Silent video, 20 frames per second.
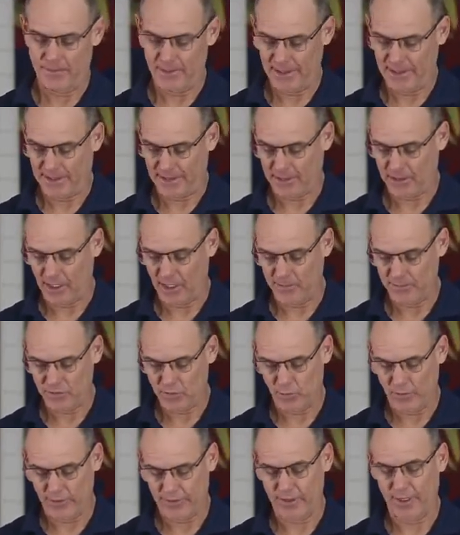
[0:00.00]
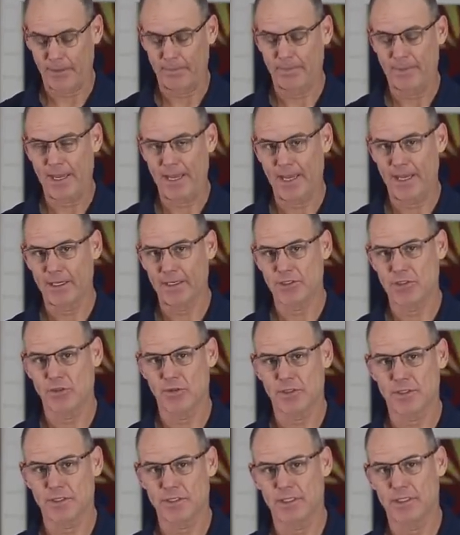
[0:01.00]
It comes with a bag, as you
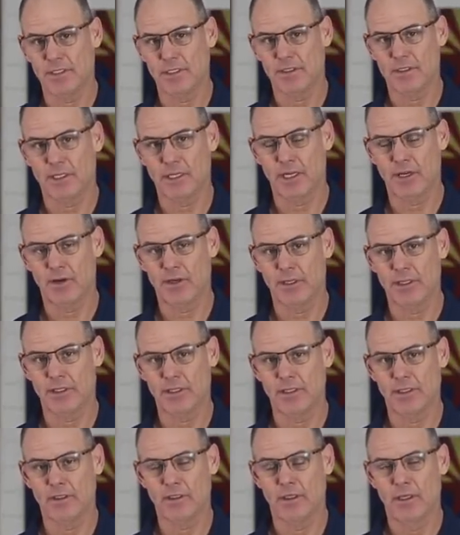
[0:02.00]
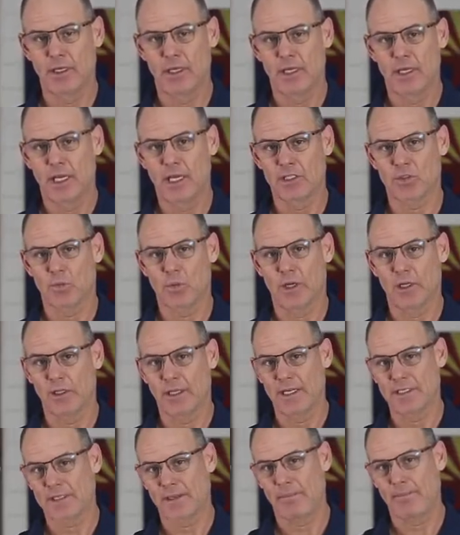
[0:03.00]
can see, to carry it in, as well
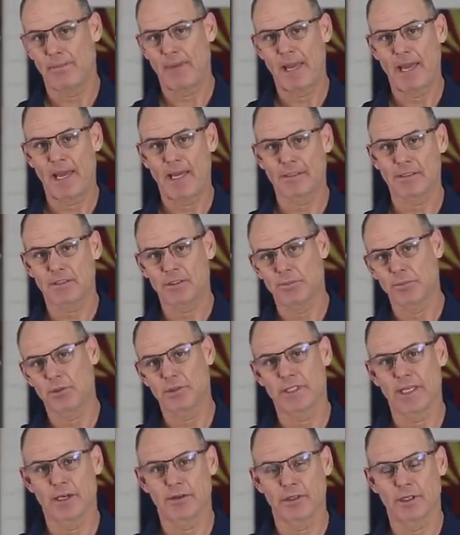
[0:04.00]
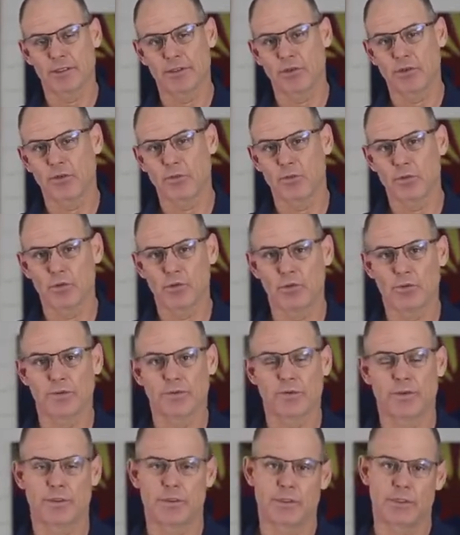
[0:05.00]
as a mat to put down on your
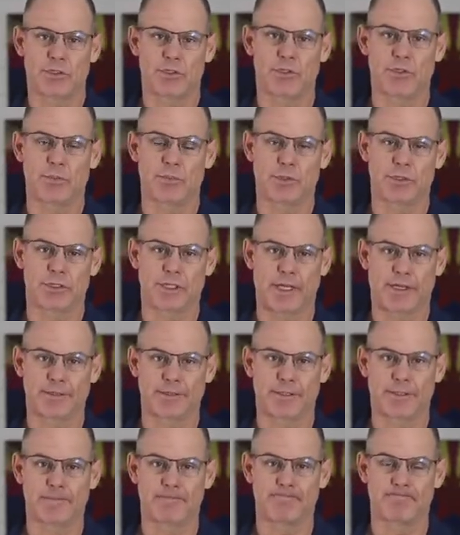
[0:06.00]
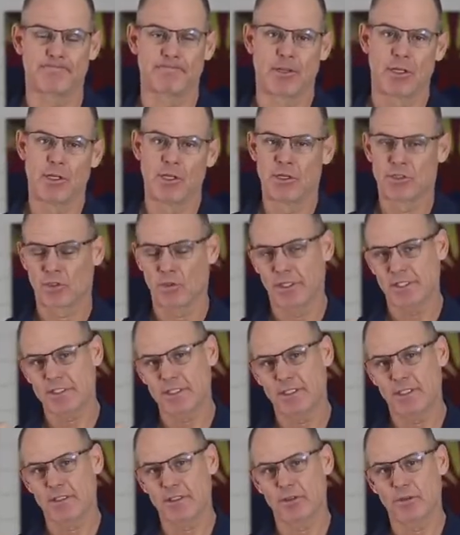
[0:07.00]
roof to protect it. So let's
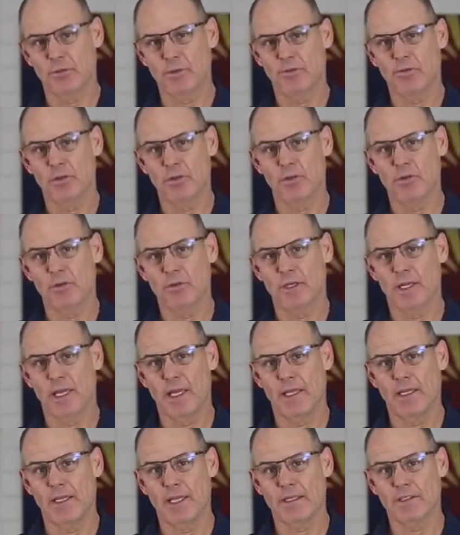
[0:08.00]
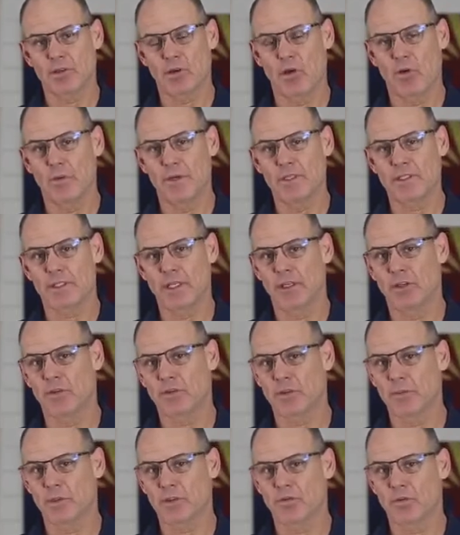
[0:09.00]
get into the review, and as always, thank you
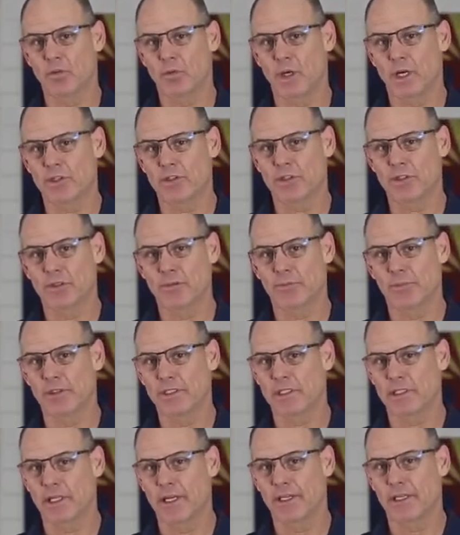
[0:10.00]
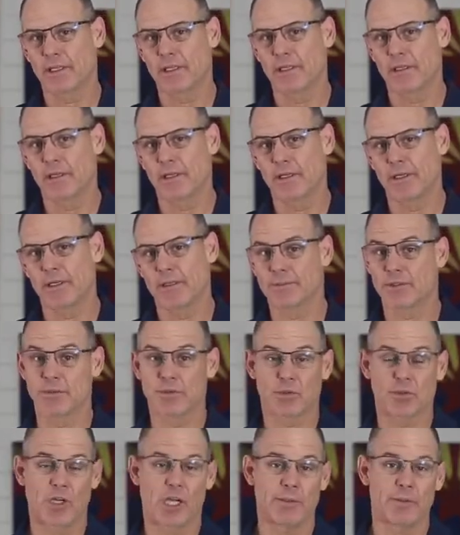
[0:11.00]
so much for watching. Please like,
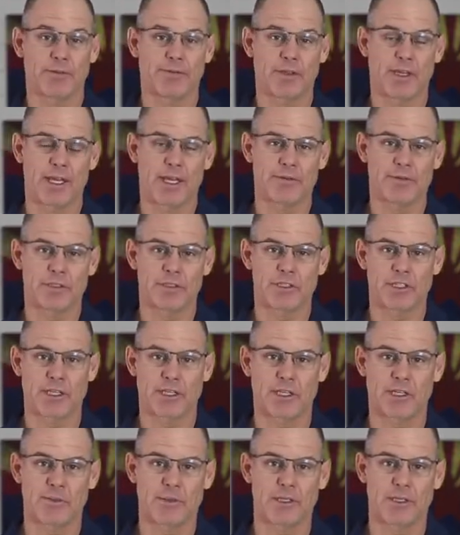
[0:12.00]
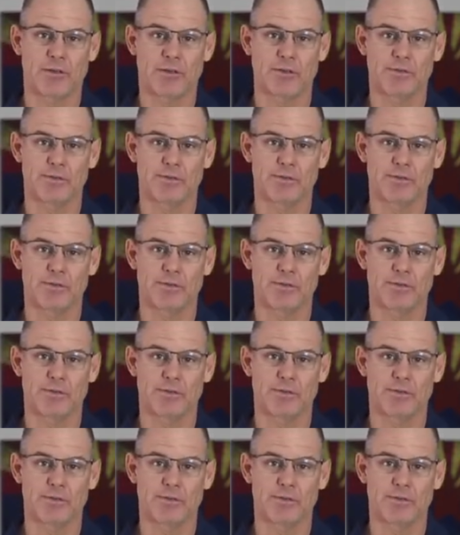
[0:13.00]
subscribe if you haven't, check out my other